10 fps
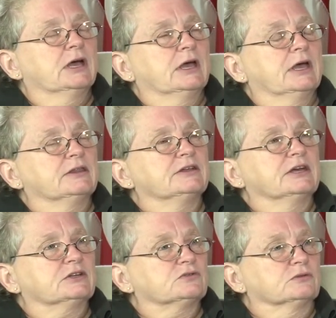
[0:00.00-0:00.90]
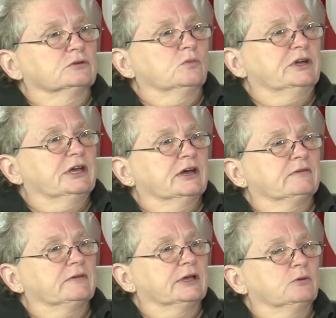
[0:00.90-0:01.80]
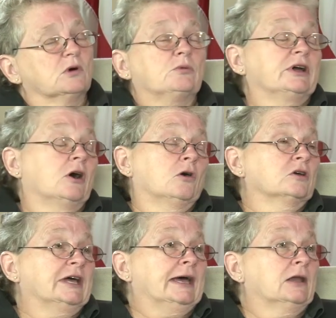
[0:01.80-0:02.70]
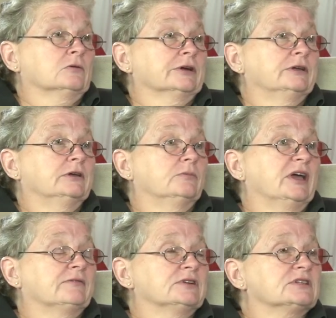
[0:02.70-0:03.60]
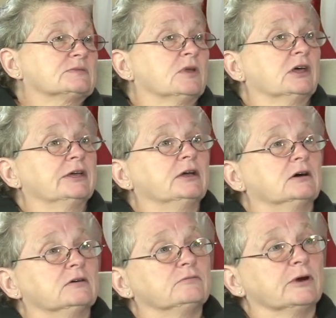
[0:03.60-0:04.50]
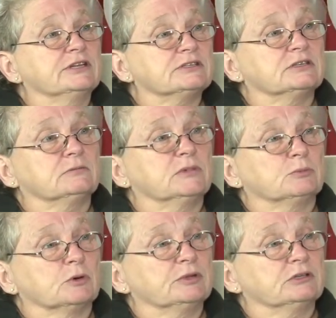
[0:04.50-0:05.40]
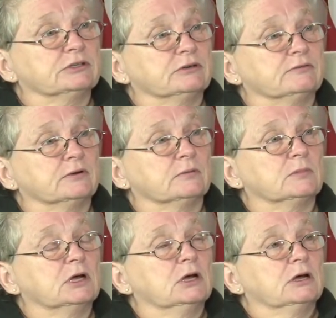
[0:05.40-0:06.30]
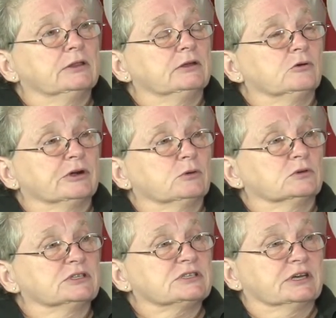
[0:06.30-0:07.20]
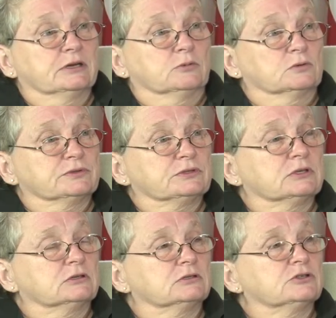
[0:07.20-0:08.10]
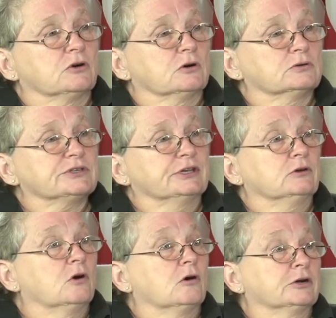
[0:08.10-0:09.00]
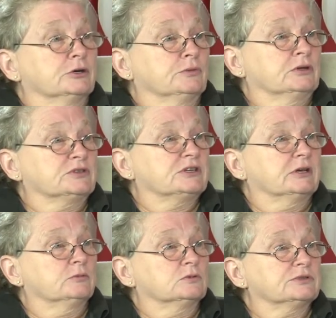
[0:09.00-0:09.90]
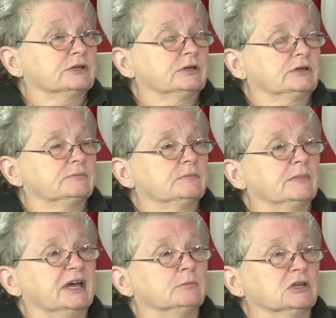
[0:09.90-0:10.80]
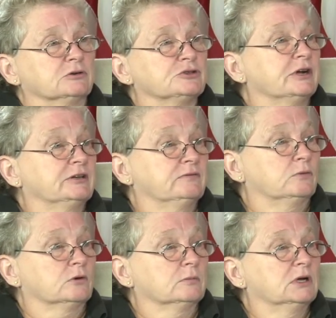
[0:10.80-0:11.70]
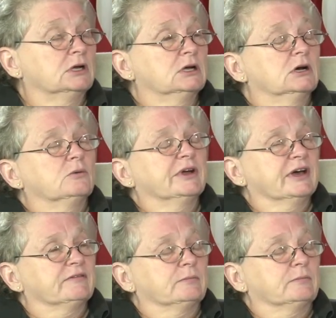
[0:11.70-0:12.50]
In the next room, we have a what we call the gallery, and we have a display of racing memorabilia from the Cragwood stables. Uh, Charles Engelhard owned those stables, and okay. Mack Miller trained for him. We have